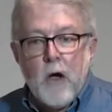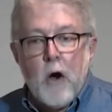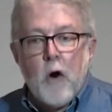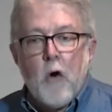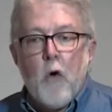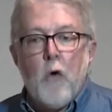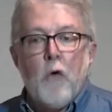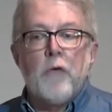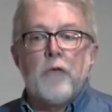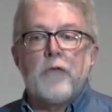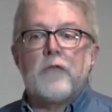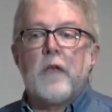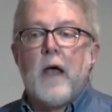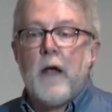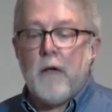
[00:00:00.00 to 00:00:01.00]
our whole
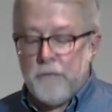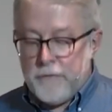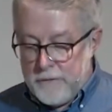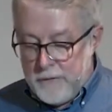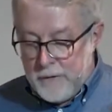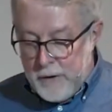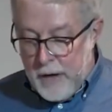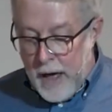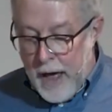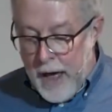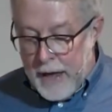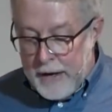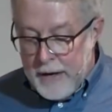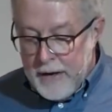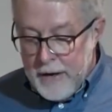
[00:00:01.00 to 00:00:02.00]
selves to
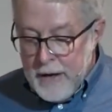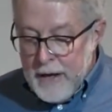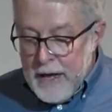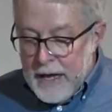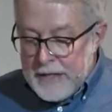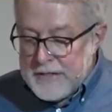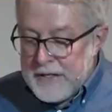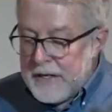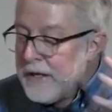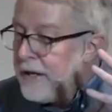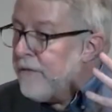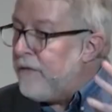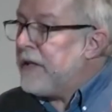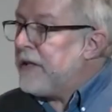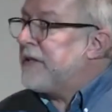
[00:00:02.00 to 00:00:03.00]
God as a
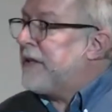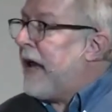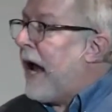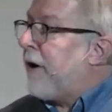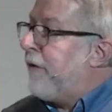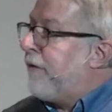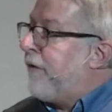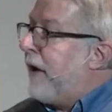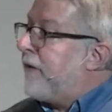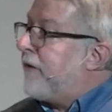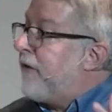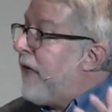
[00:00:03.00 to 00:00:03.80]
living sacrifice.